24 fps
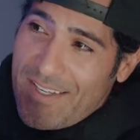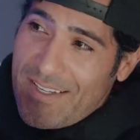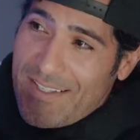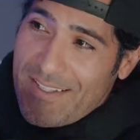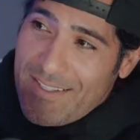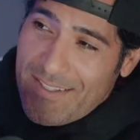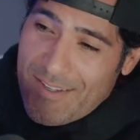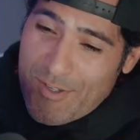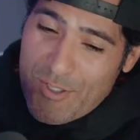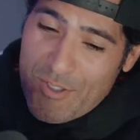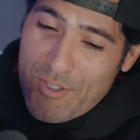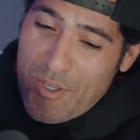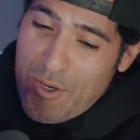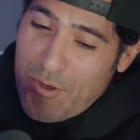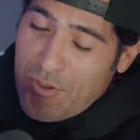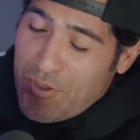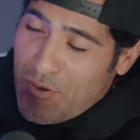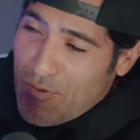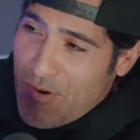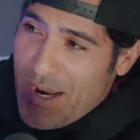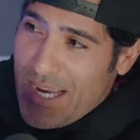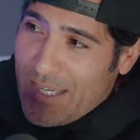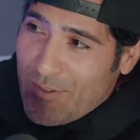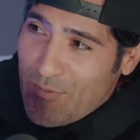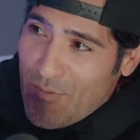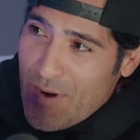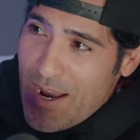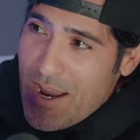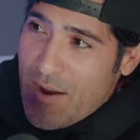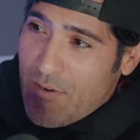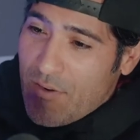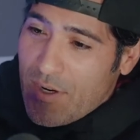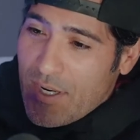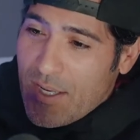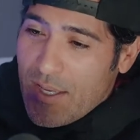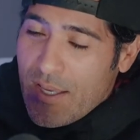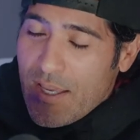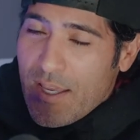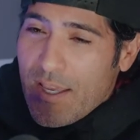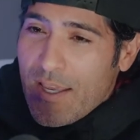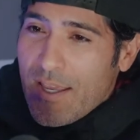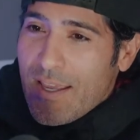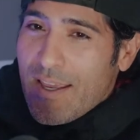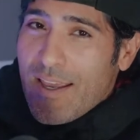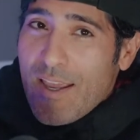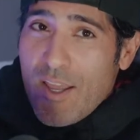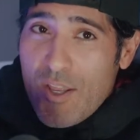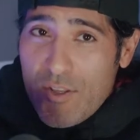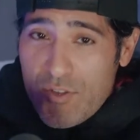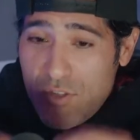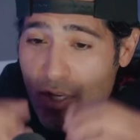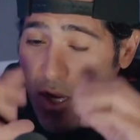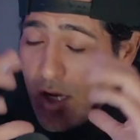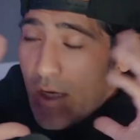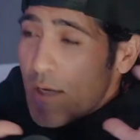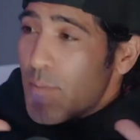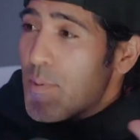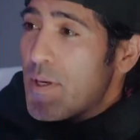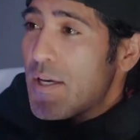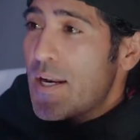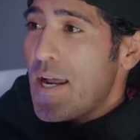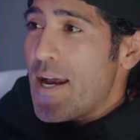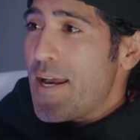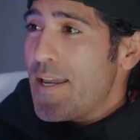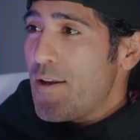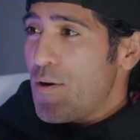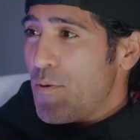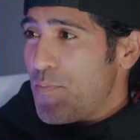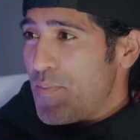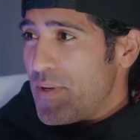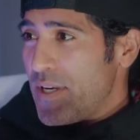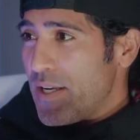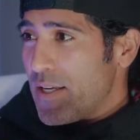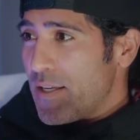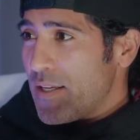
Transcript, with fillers: because there's no direct route. Wow. Talk about eye opening.